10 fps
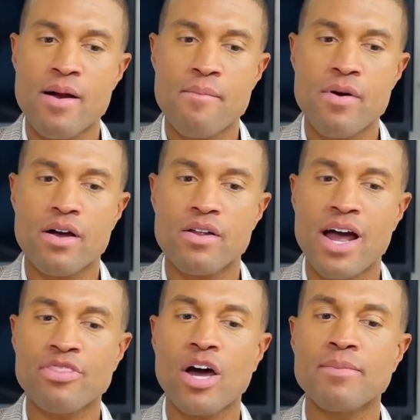um, like?
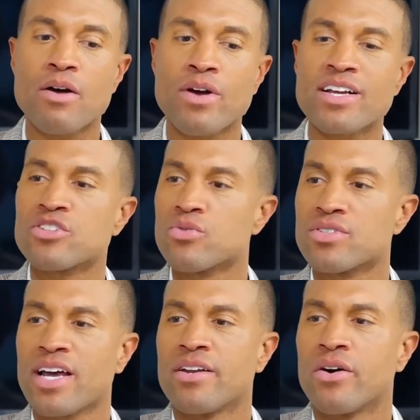I thought about writing a
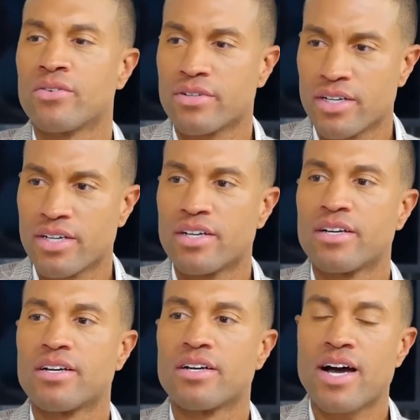suicide note.
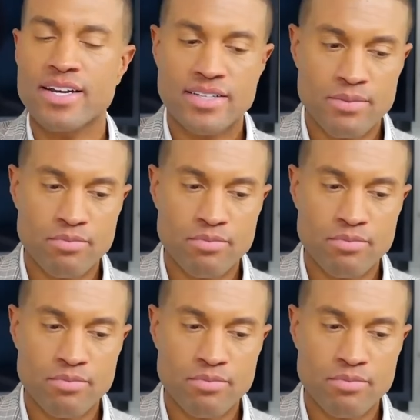Okay. I